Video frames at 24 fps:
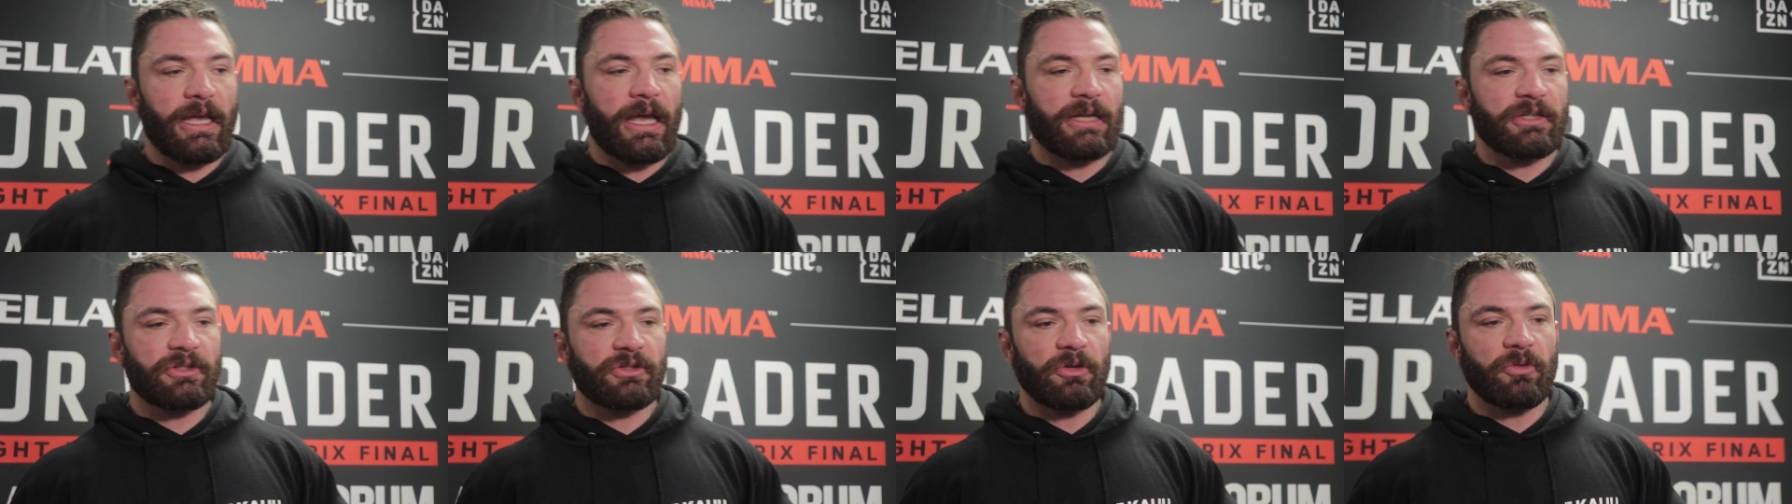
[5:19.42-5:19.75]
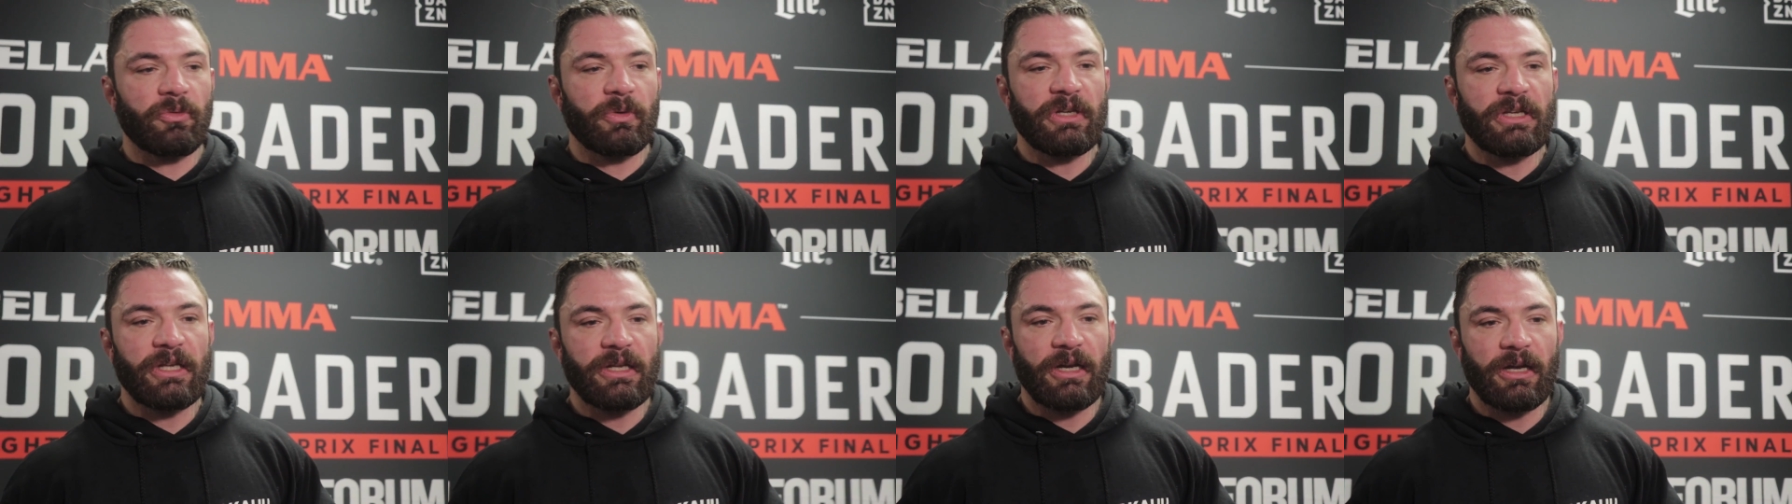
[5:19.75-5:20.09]
Yeah. Right. So
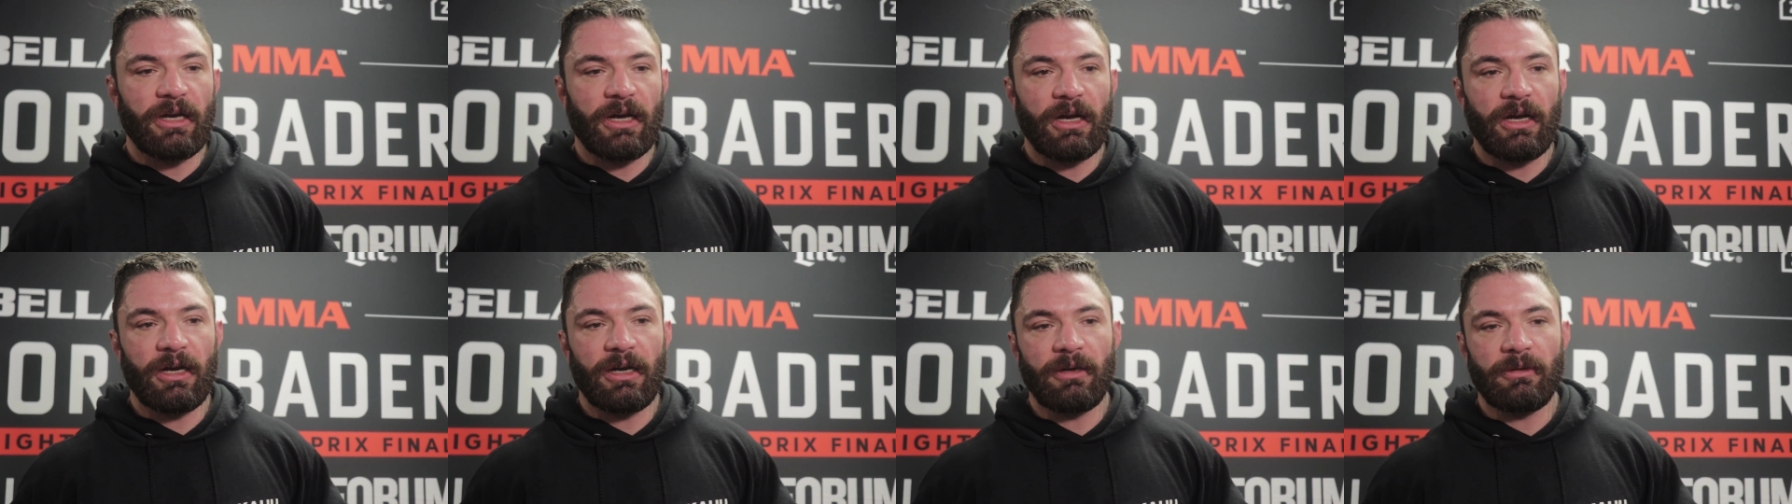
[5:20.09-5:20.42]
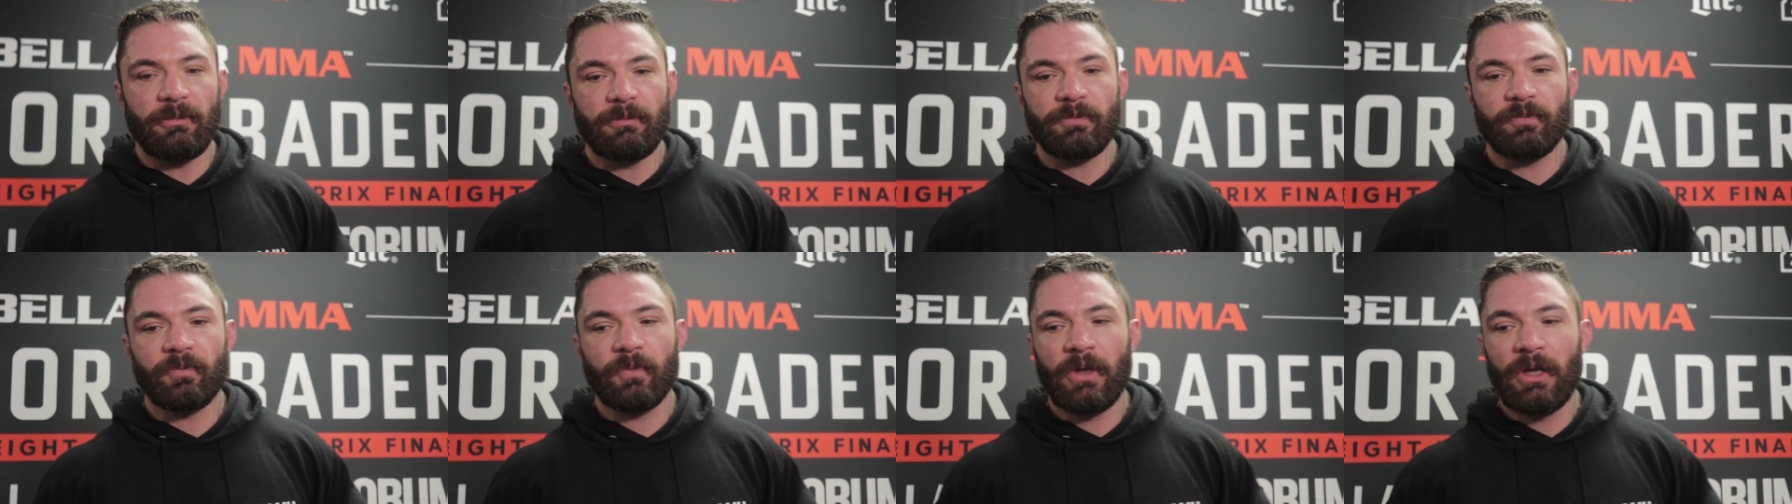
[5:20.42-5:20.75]
we did
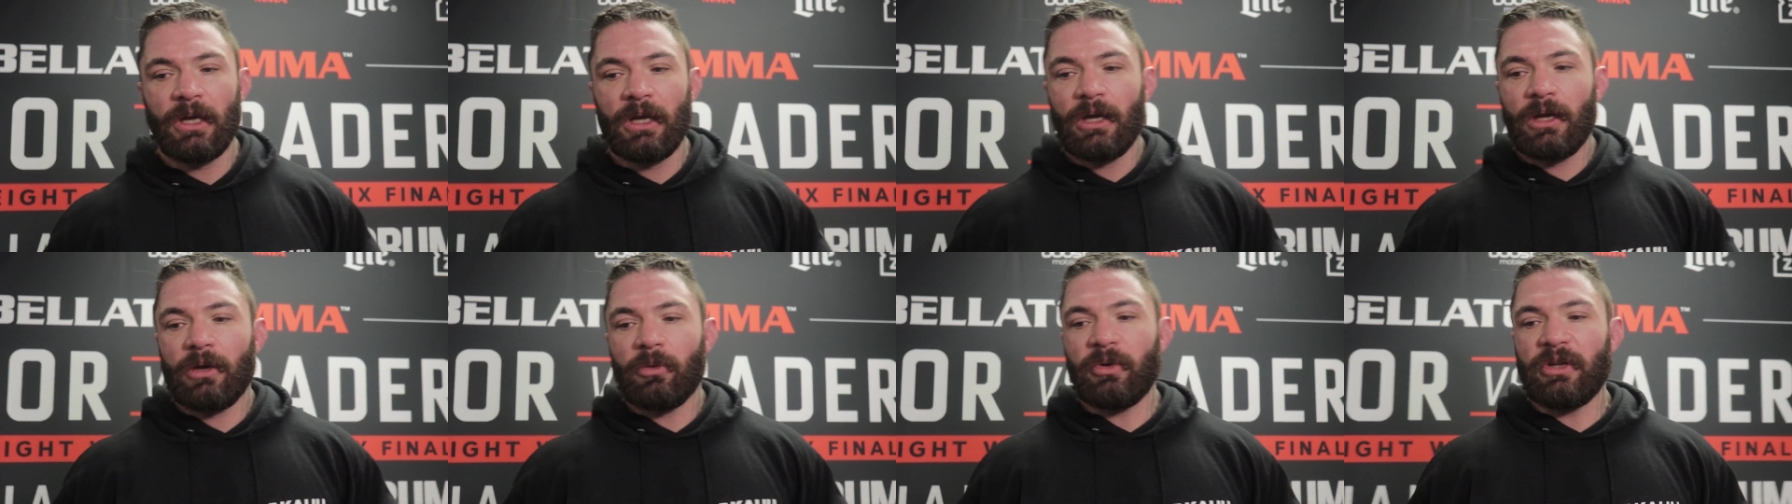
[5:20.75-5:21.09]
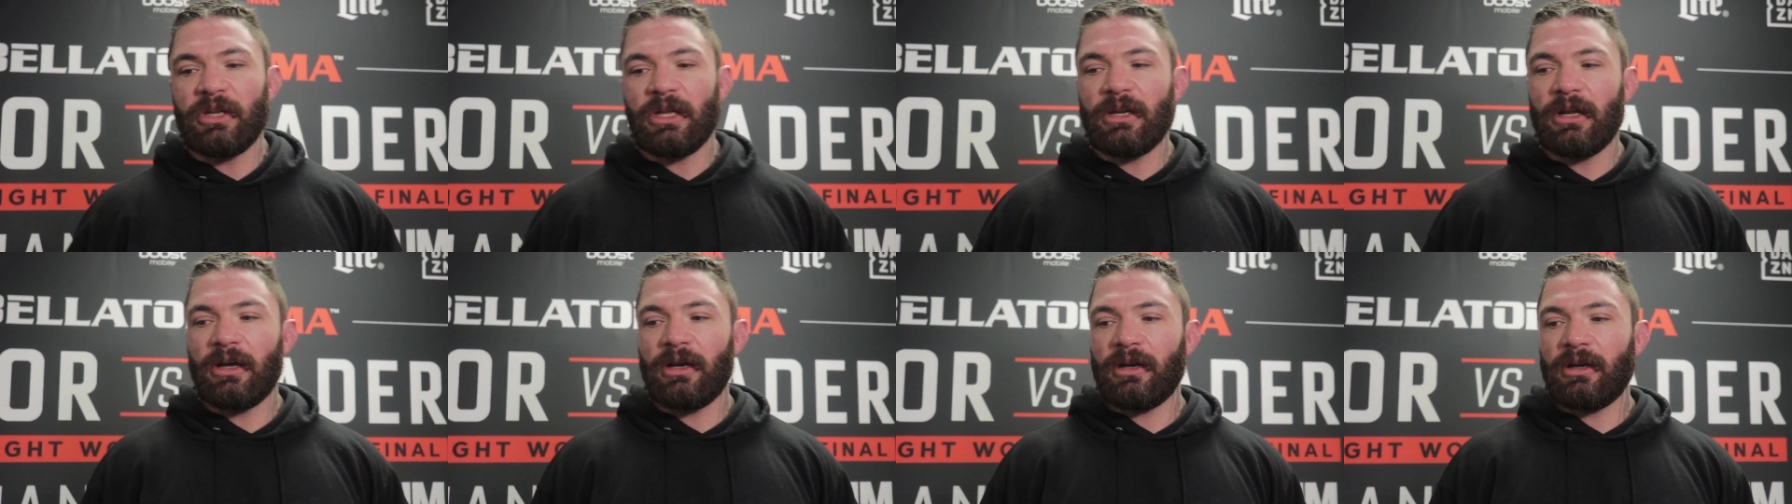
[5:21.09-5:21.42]

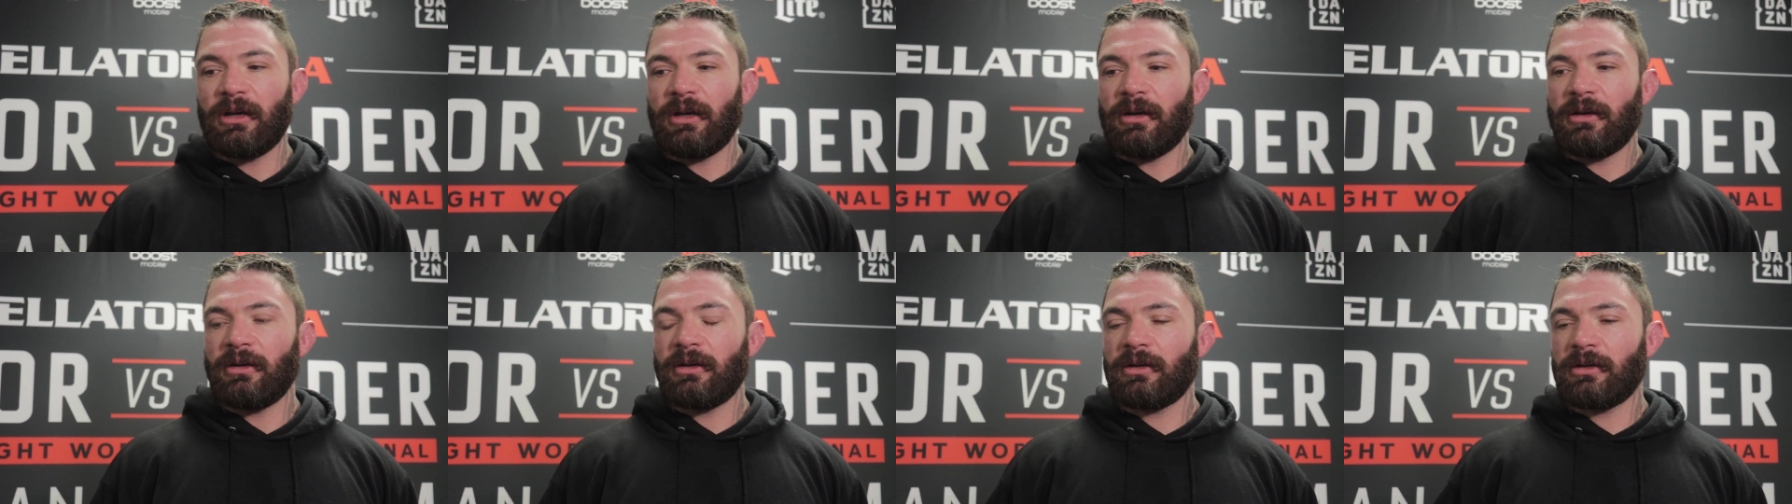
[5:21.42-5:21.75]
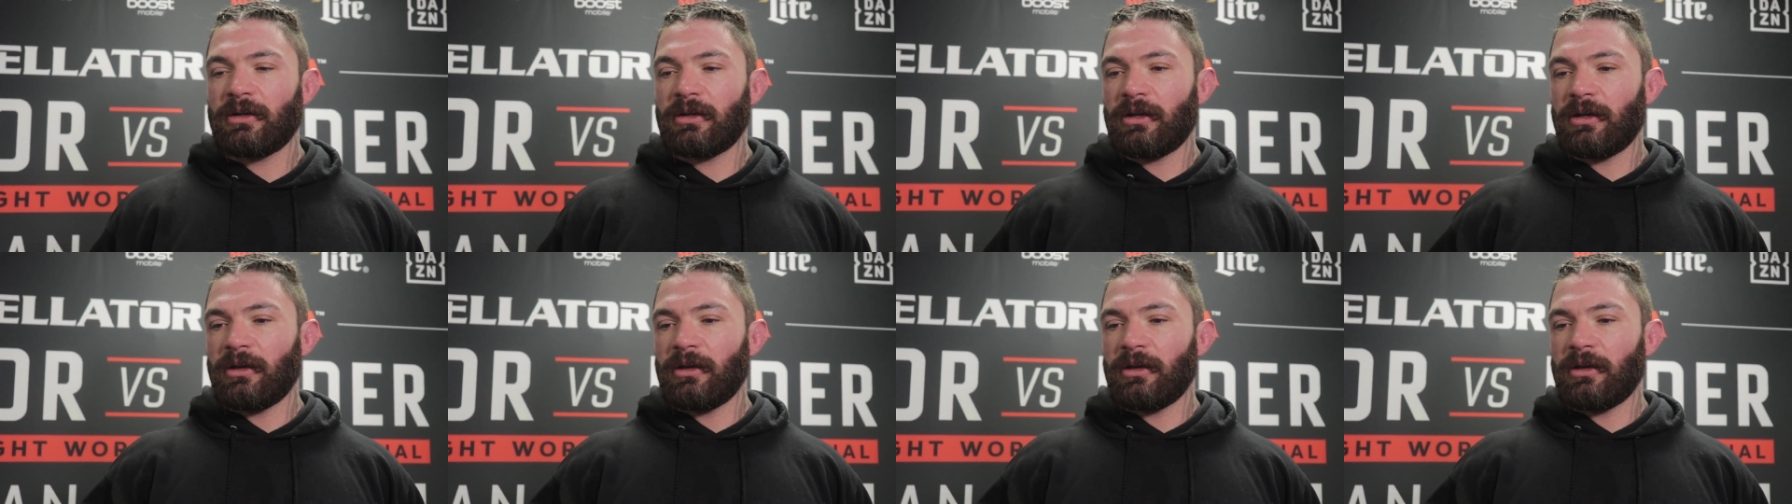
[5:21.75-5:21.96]
a